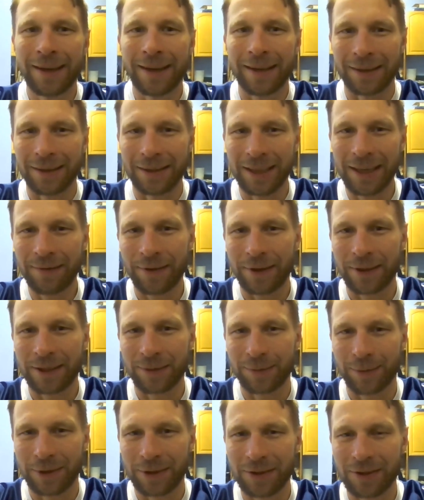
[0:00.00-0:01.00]
And their defense
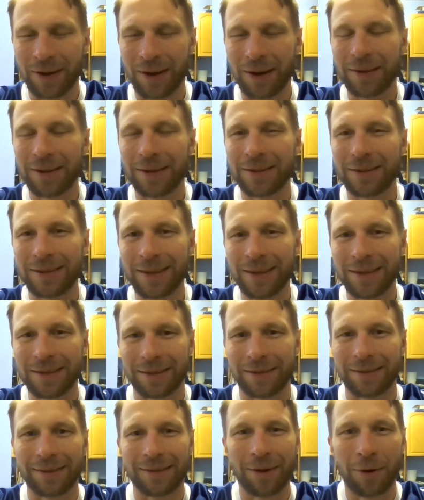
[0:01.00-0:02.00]
has been solid this
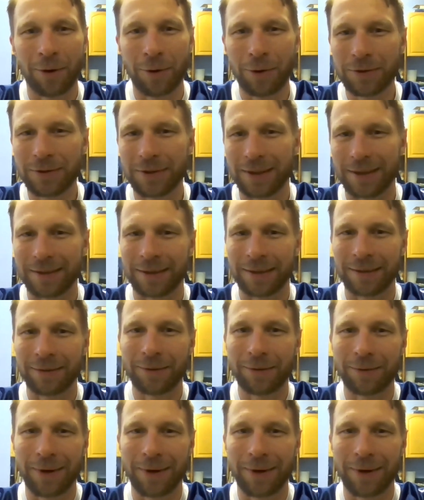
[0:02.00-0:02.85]
season, the whole season,